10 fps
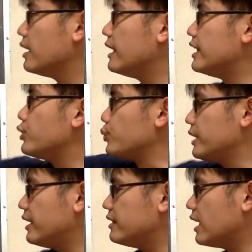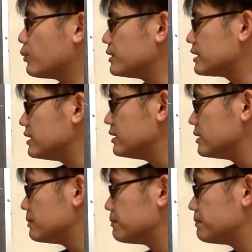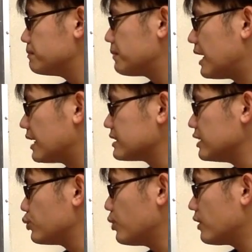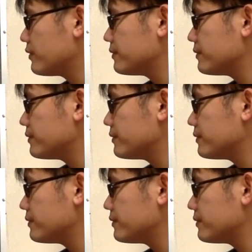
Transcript: And then do we end up with 12.